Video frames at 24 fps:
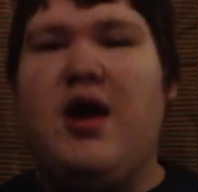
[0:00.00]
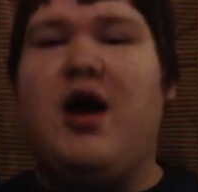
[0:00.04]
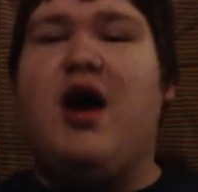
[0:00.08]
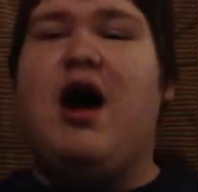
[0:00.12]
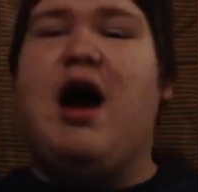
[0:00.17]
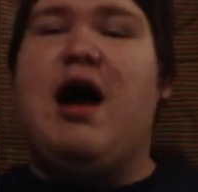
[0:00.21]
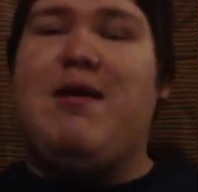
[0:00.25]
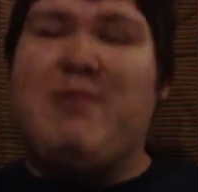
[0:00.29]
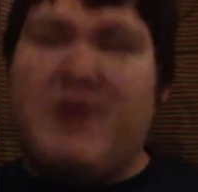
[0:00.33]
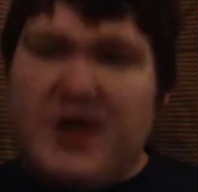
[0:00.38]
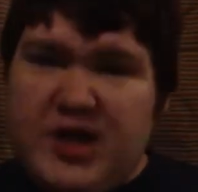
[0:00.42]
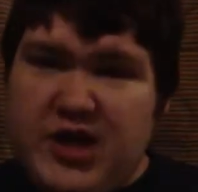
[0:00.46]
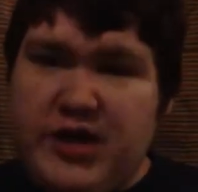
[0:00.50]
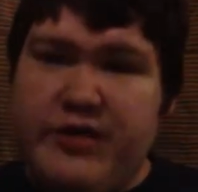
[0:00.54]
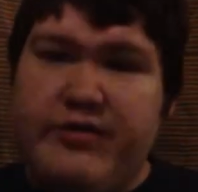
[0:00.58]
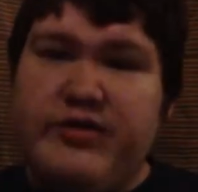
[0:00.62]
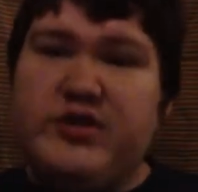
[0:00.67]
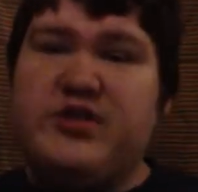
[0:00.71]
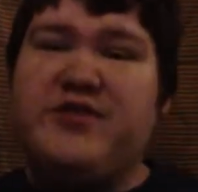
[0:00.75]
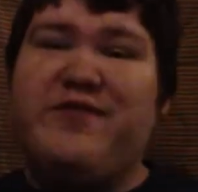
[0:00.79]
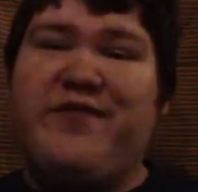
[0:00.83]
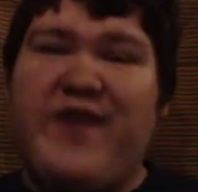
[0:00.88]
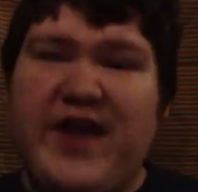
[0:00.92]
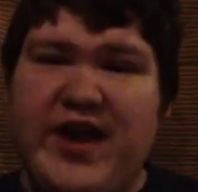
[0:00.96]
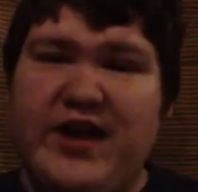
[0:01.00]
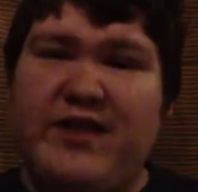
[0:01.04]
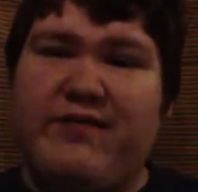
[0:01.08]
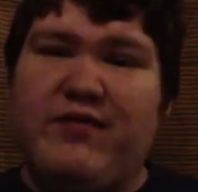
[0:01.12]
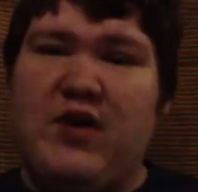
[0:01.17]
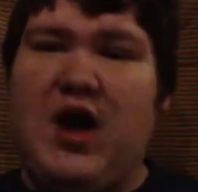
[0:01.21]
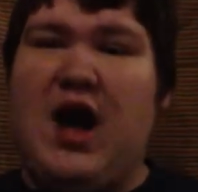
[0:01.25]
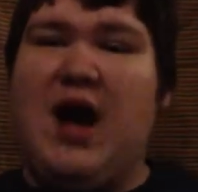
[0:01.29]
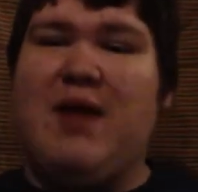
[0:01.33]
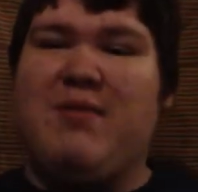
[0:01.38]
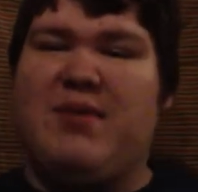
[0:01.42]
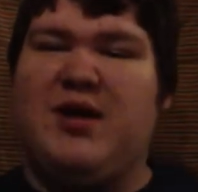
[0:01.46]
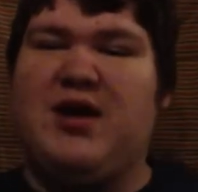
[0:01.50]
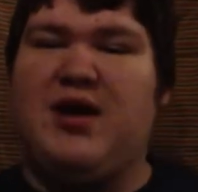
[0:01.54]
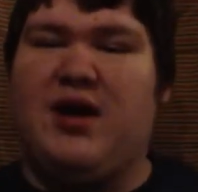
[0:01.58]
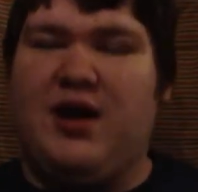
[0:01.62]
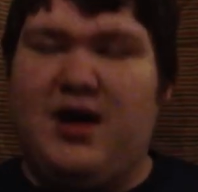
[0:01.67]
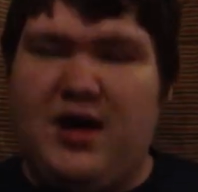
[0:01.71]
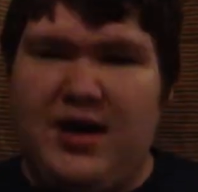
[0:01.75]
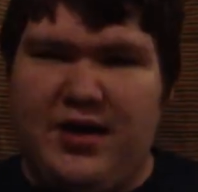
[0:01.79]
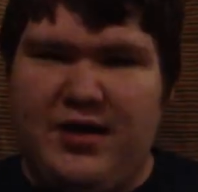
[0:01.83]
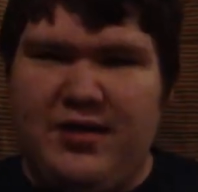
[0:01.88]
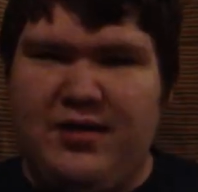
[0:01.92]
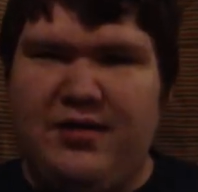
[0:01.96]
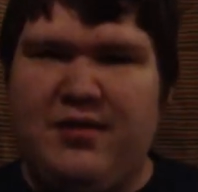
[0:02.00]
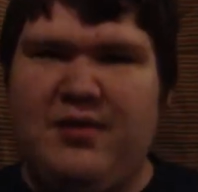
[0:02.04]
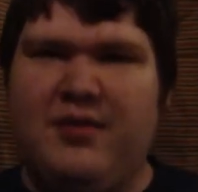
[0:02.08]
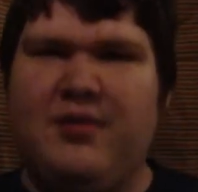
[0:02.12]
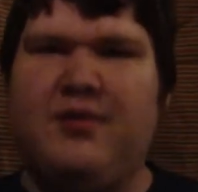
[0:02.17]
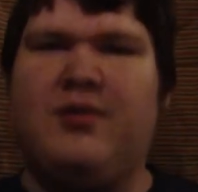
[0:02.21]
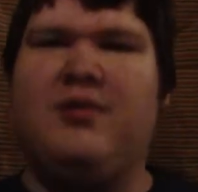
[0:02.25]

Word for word: I'm a huge fan of Comic Cons.